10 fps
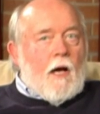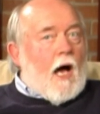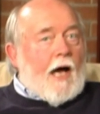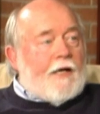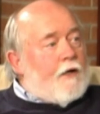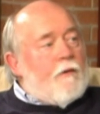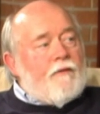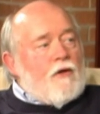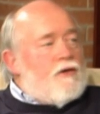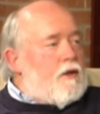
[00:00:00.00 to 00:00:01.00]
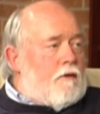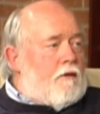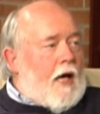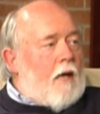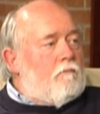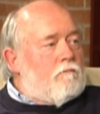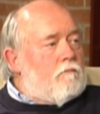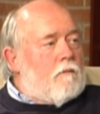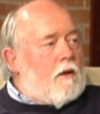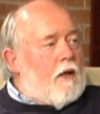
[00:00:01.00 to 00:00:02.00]
Heidegger refused to do that.
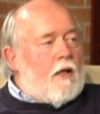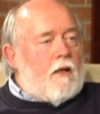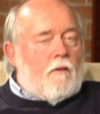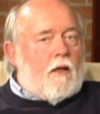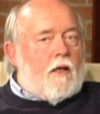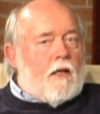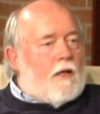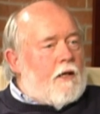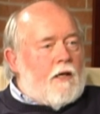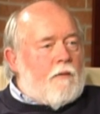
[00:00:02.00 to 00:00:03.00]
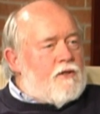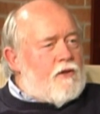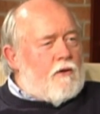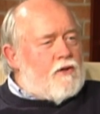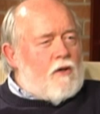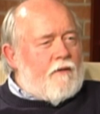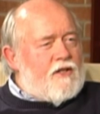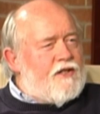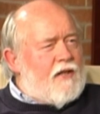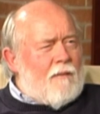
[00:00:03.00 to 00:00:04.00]
He he was sort of, sort of a
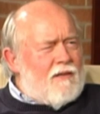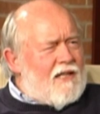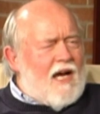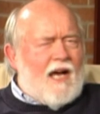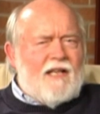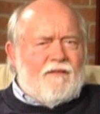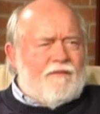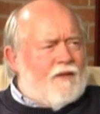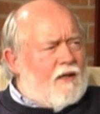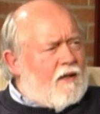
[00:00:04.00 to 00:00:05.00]
stubborn kind of